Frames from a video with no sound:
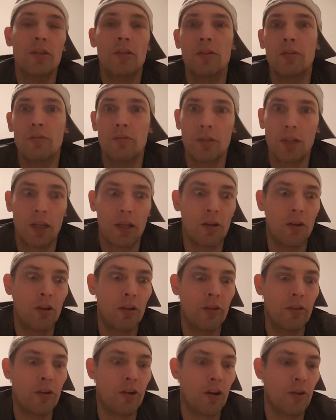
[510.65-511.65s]
you take
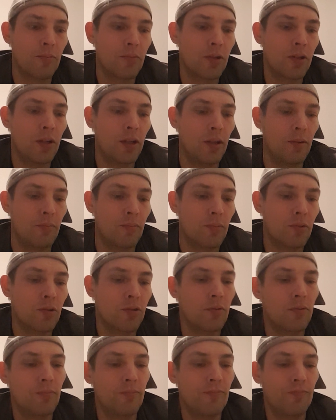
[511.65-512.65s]
all their arms and limbs.